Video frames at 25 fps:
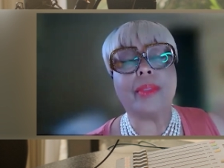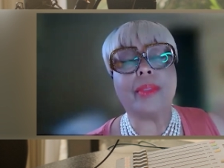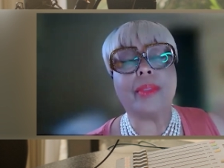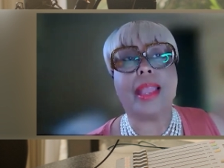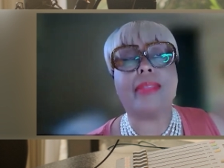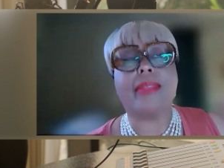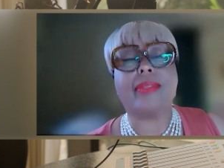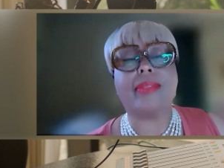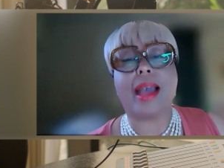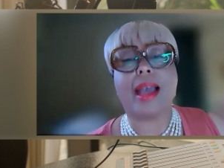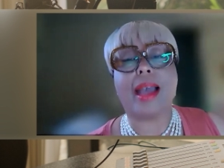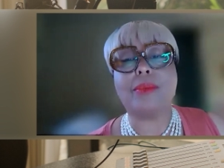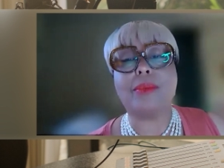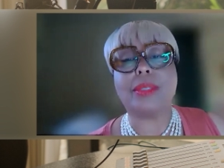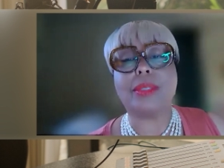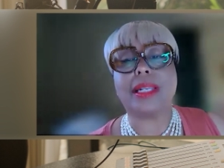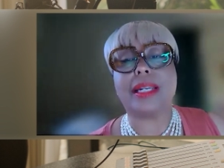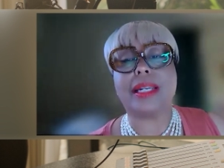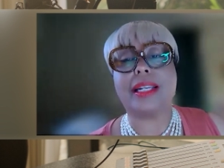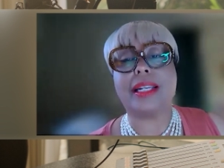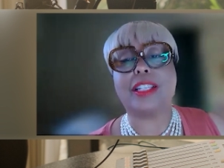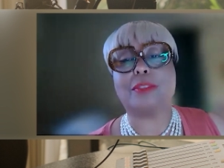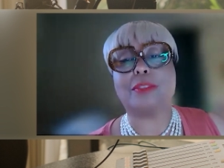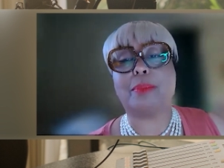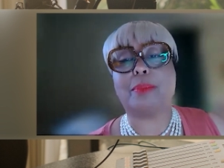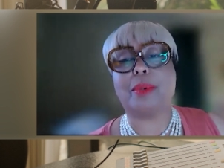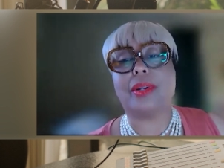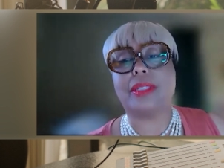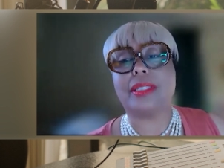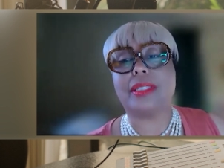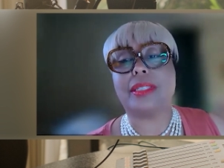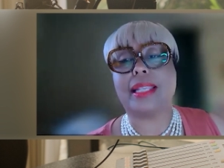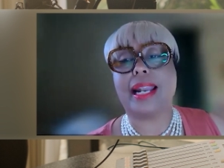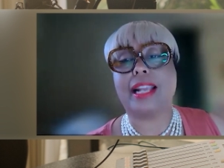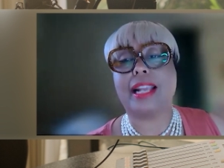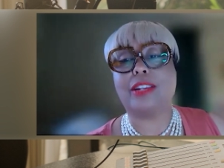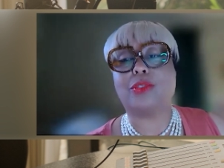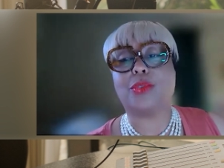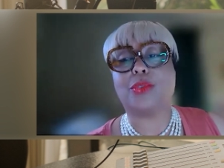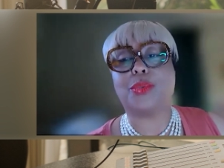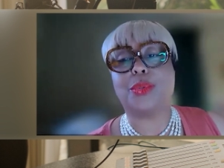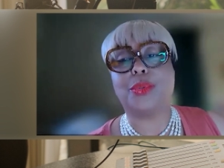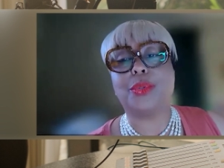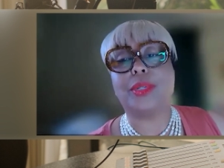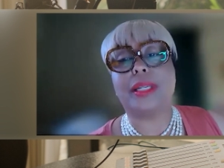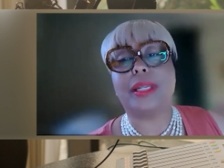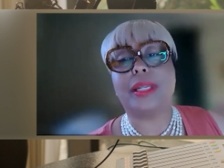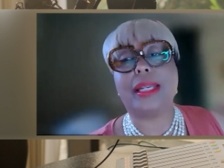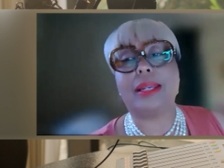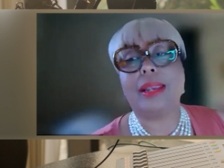and that was an experience that I
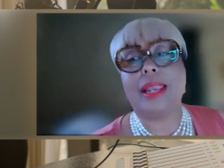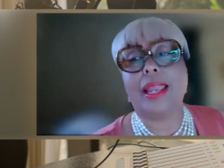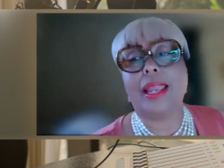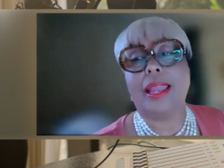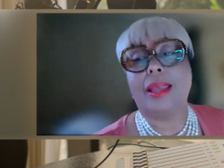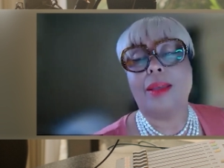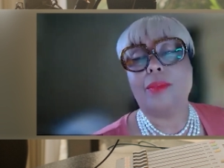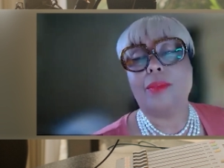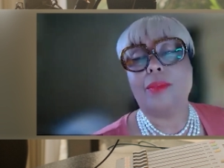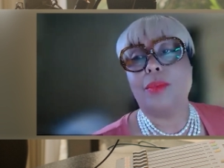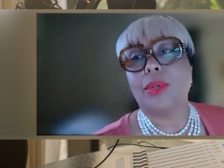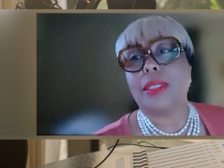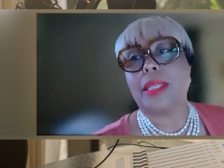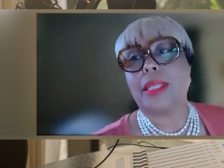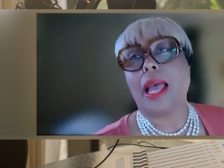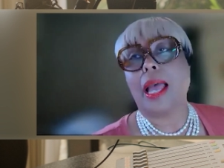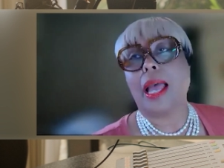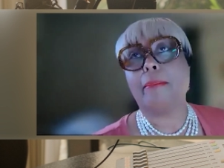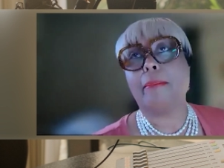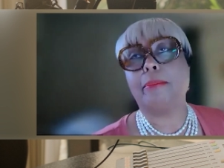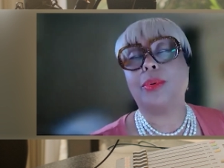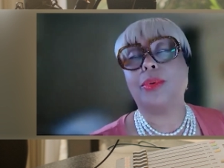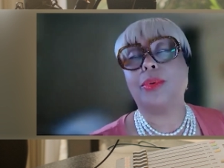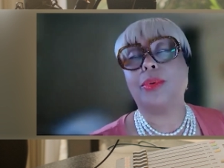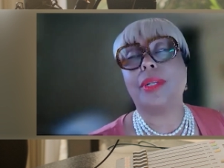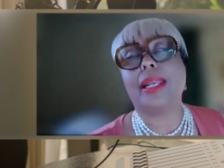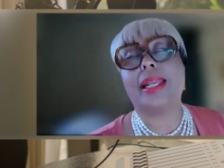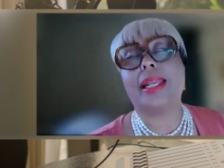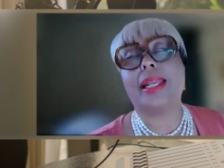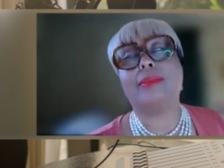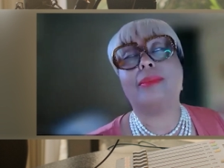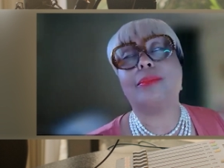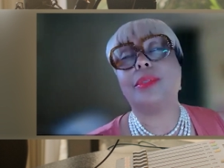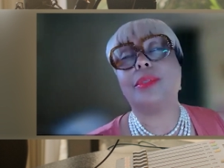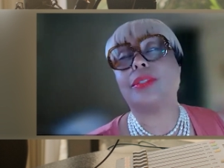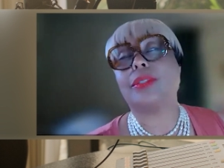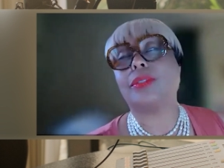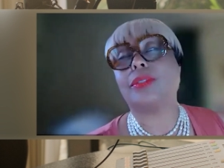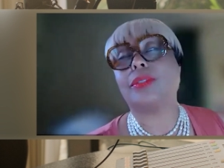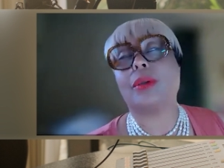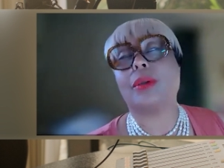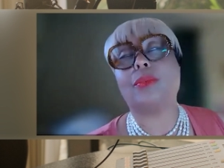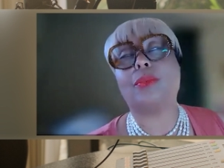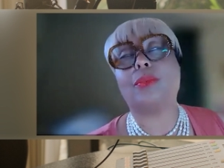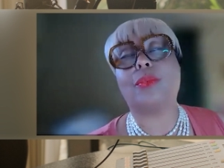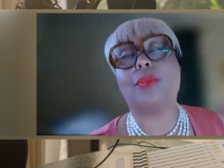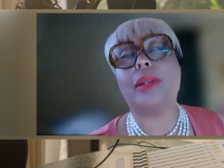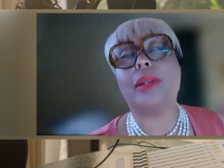truly was humbled and it was an